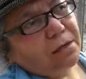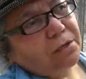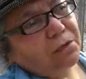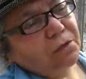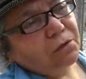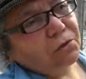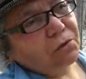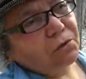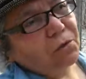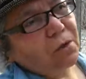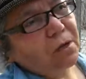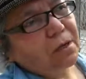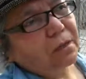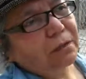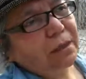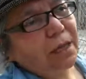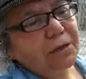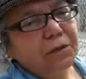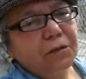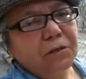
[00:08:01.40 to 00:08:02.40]
to
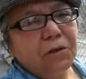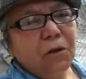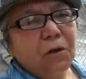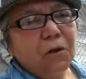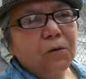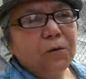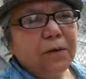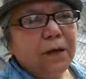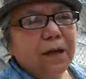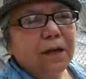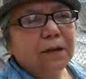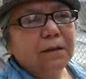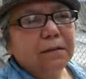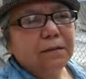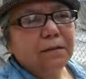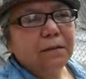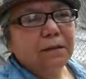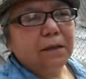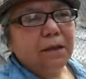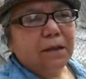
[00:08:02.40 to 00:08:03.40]
let you know that
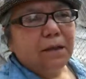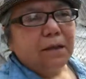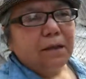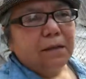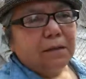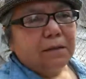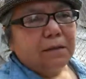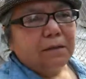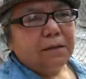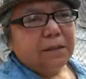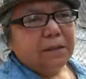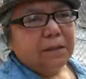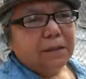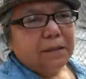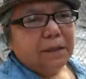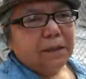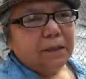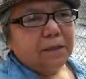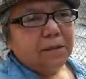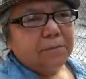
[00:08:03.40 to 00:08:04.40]

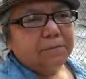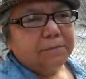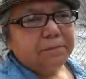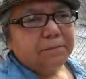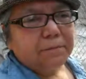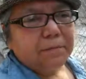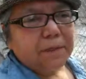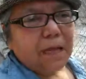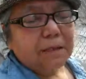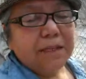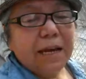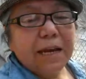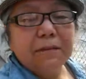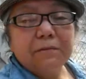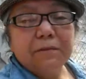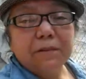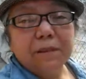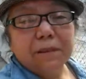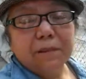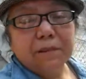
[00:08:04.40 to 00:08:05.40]
the uh,
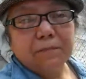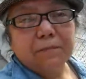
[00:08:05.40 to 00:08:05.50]
10th